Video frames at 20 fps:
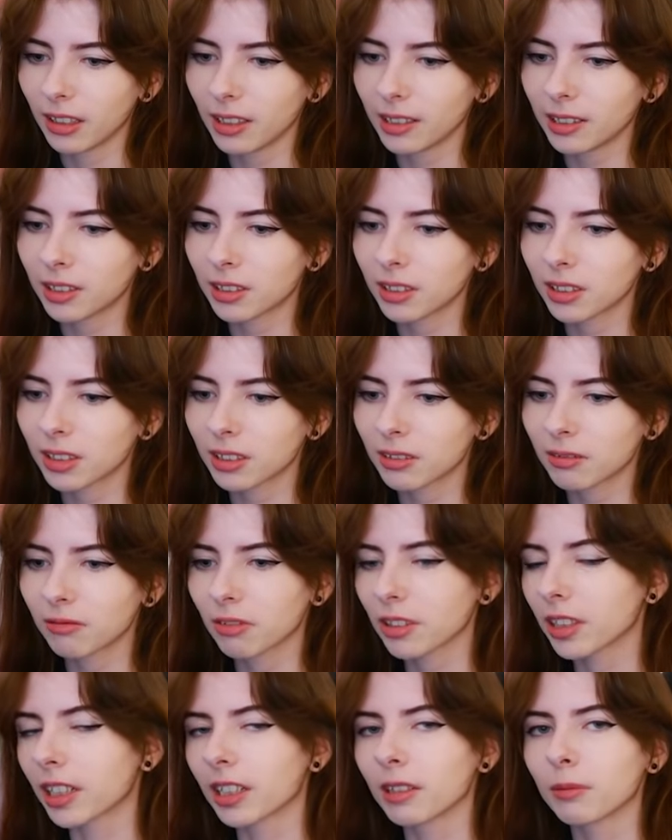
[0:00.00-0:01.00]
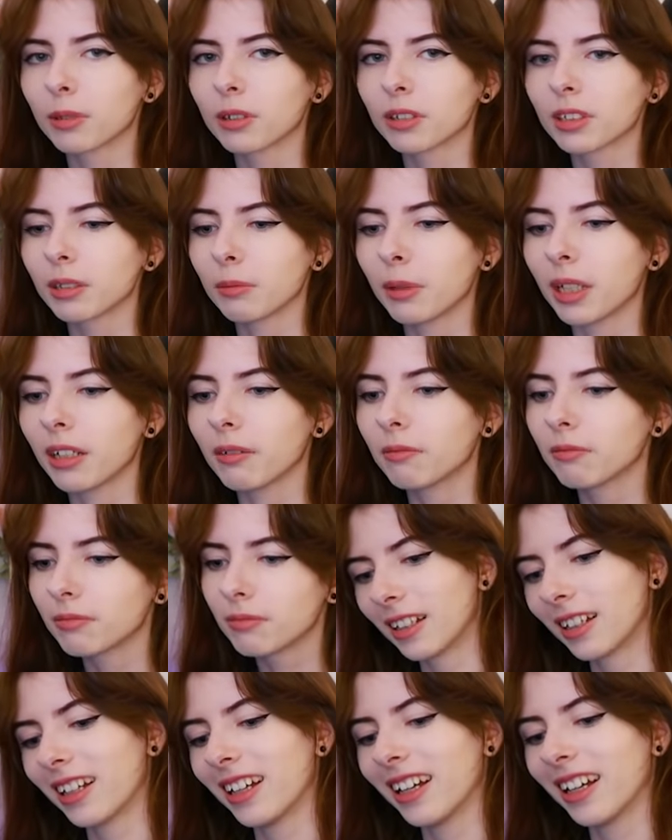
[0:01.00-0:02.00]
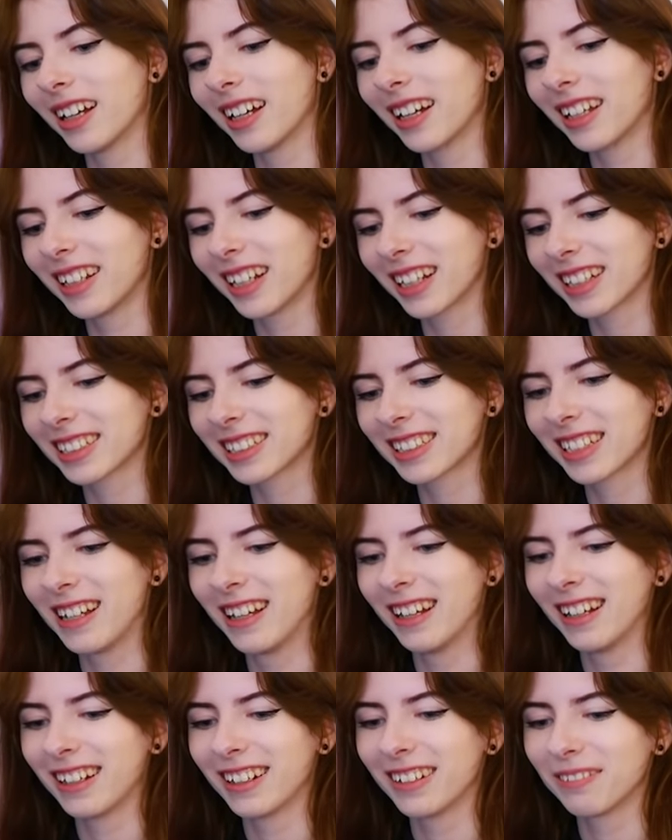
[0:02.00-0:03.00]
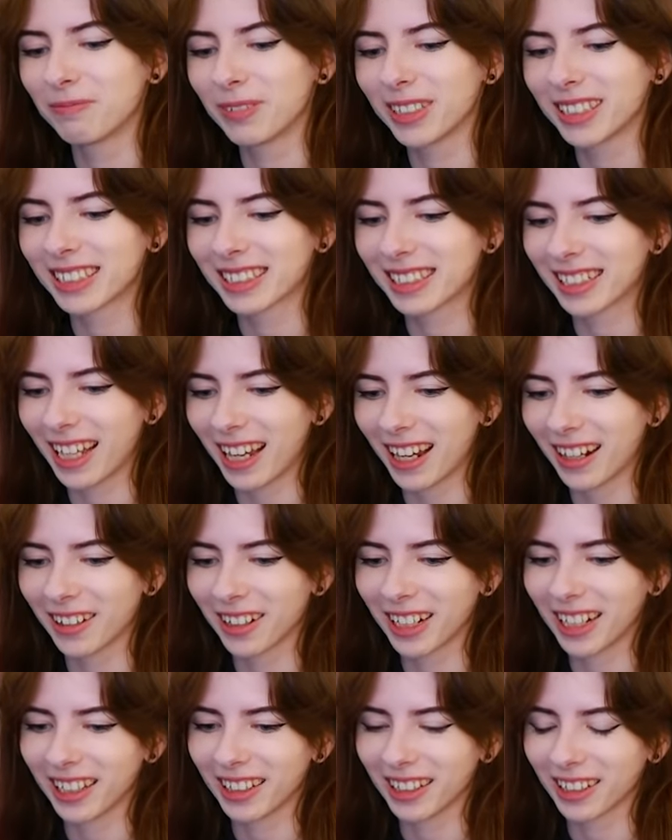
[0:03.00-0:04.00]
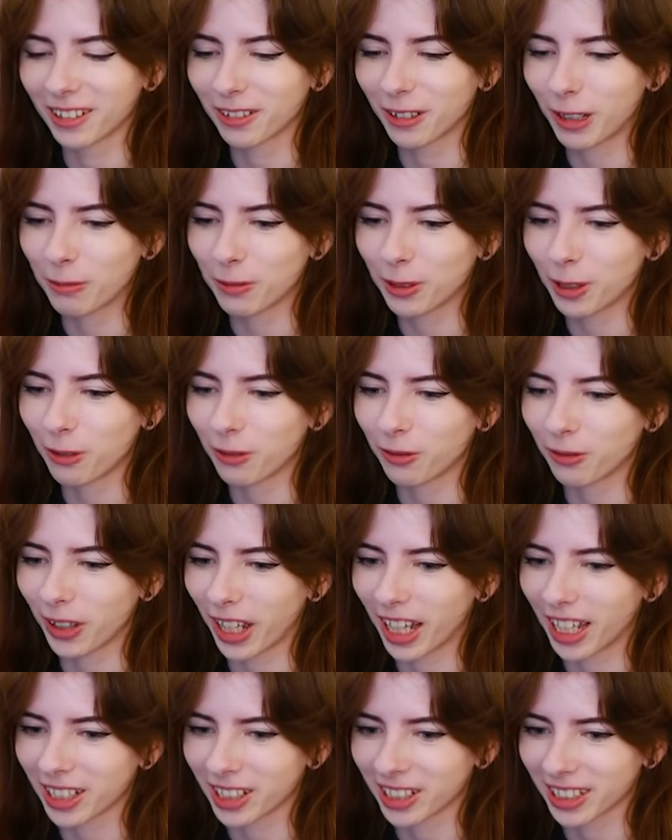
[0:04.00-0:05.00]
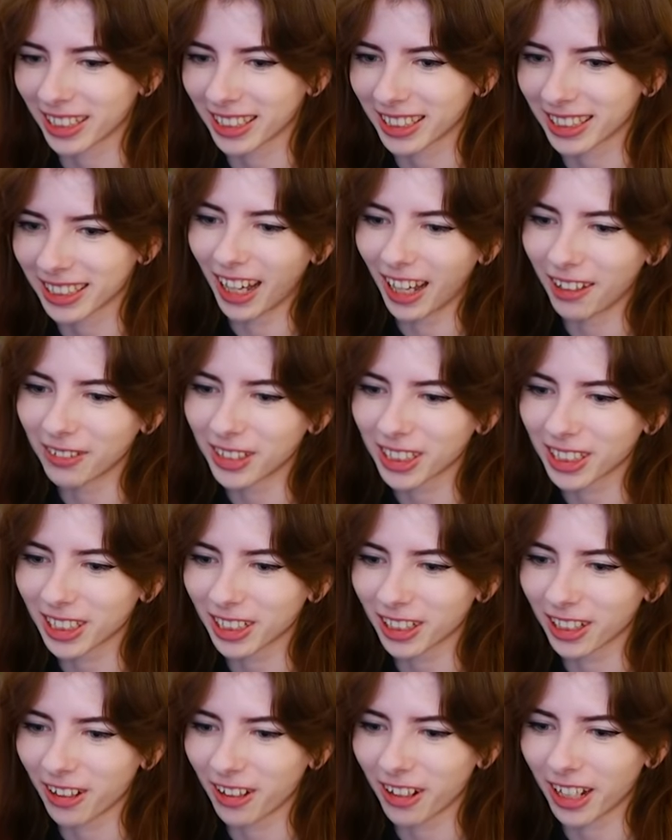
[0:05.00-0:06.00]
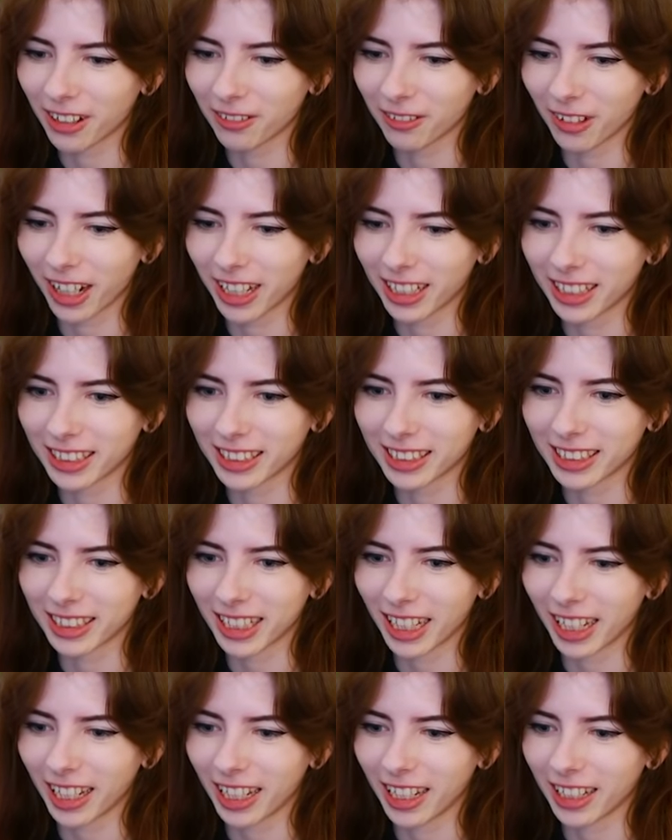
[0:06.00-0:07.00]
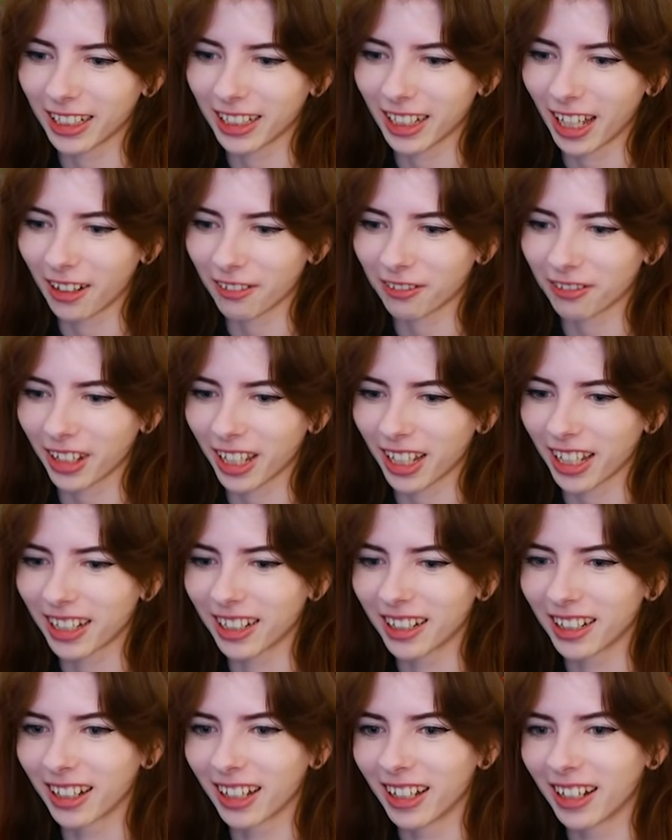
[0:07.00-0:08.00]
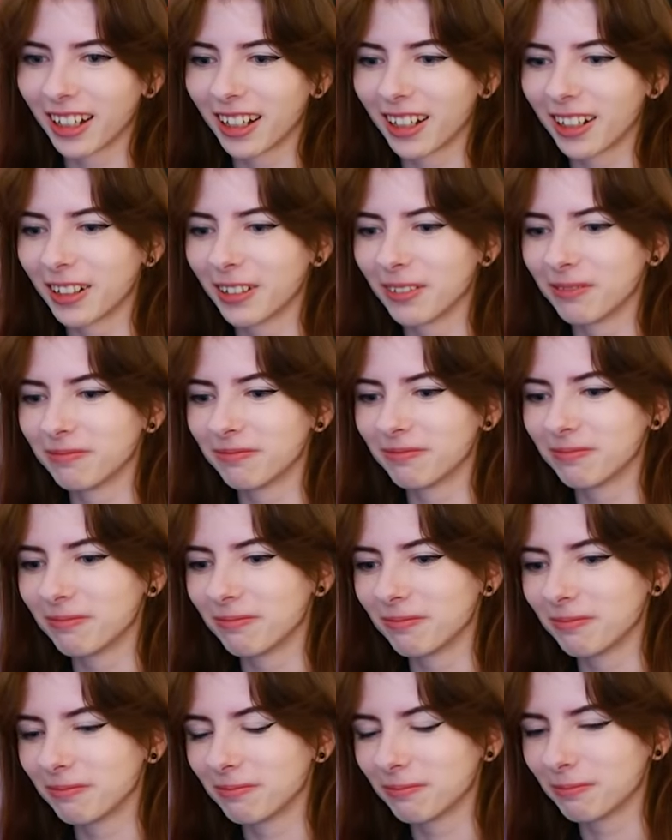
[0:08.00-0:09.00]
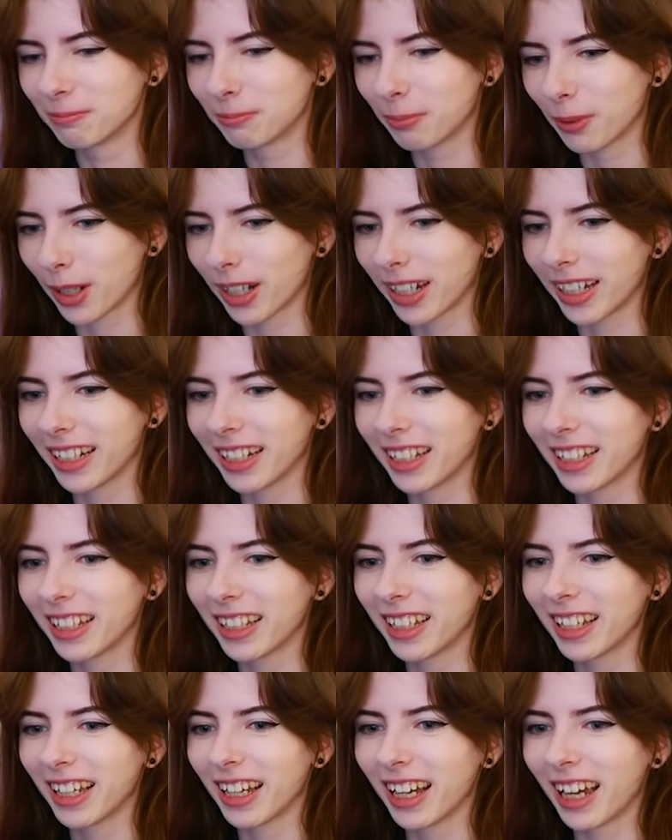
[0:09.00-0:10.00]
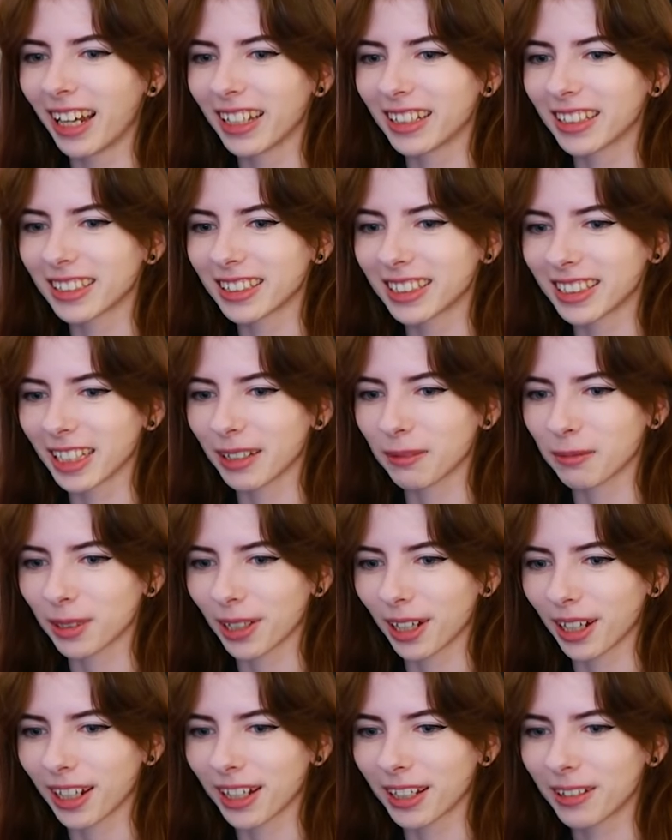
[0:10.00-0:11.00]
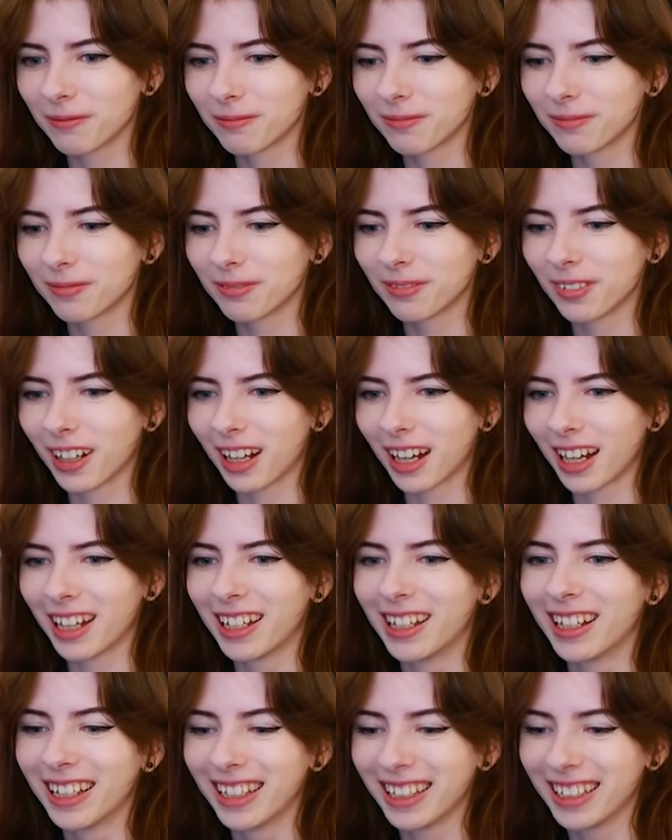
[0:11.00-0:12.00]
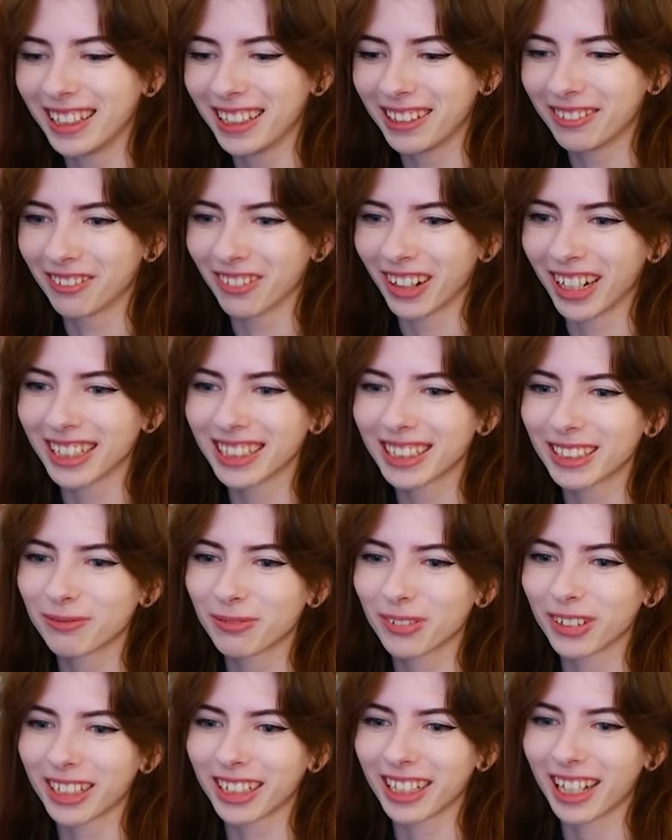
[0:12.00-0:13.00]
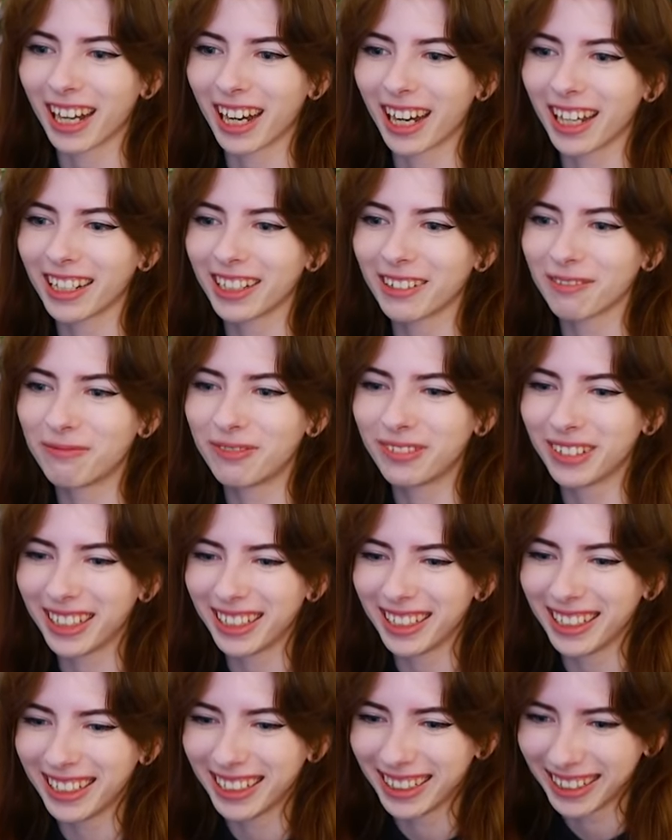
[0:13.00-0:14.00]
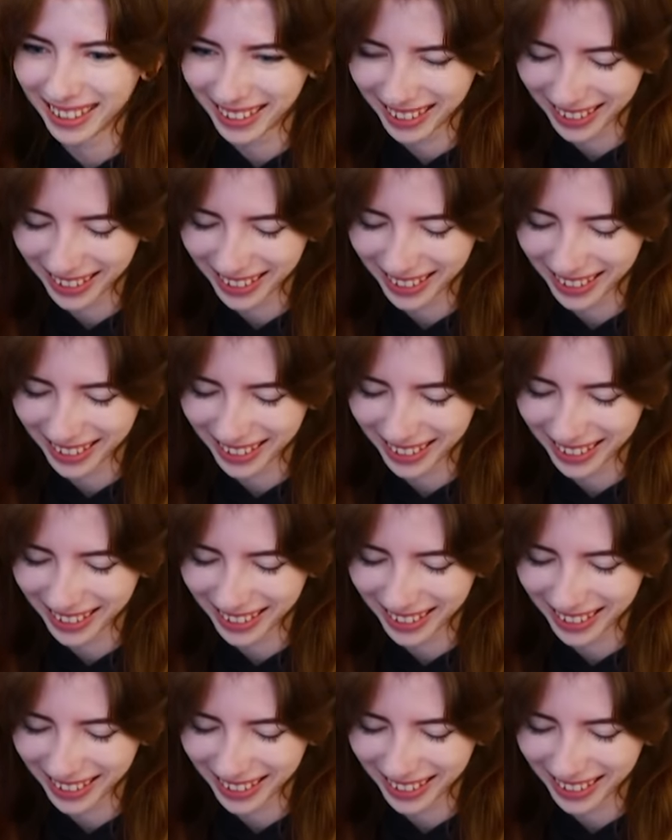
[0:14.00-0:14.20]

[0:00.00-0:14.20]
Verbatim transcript: he's just forgettable to me. Next up is Gary, the crypto-fascist. I'm just gonna go ahead right and say not a fan. Um, but at the same time, he ranks pretty high to me.